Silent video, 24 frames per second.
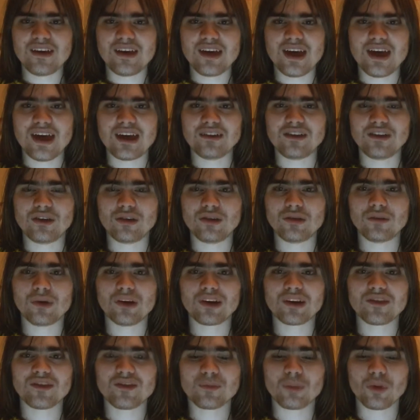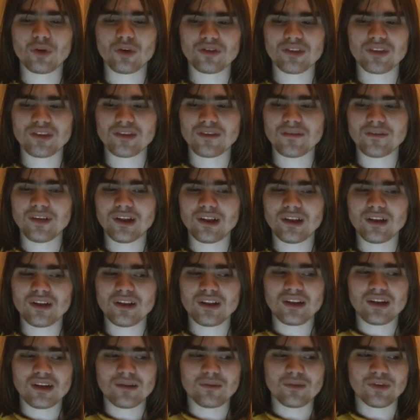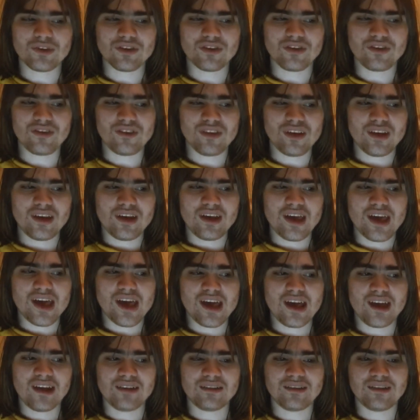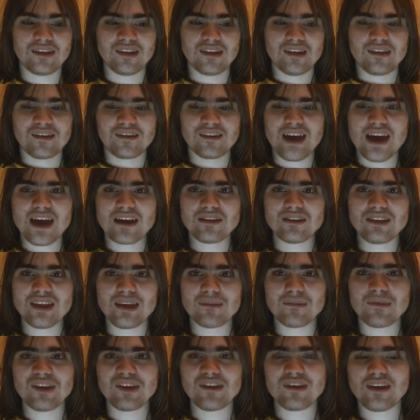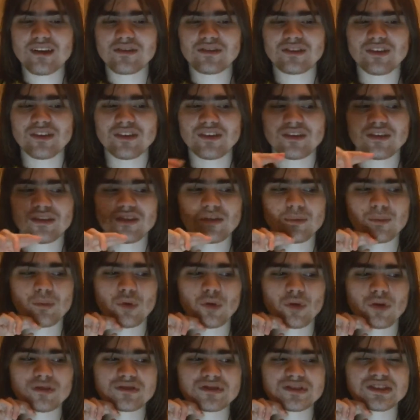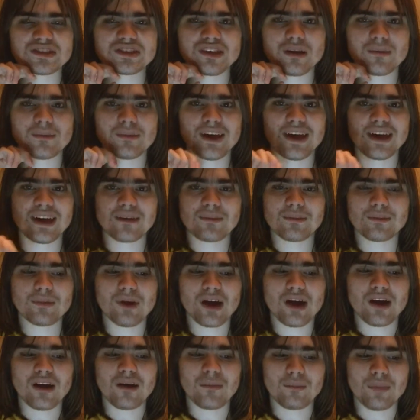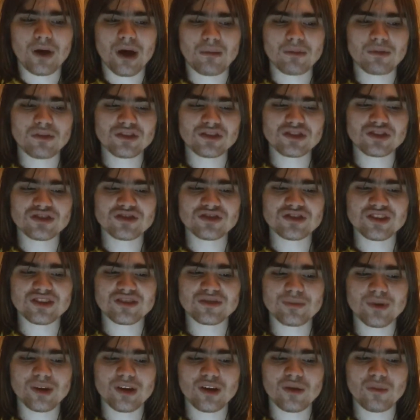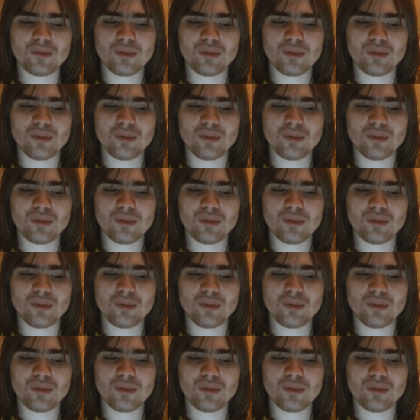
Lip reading: And you want to support the developers, and sadly that means you have to support scumbag publishers as well.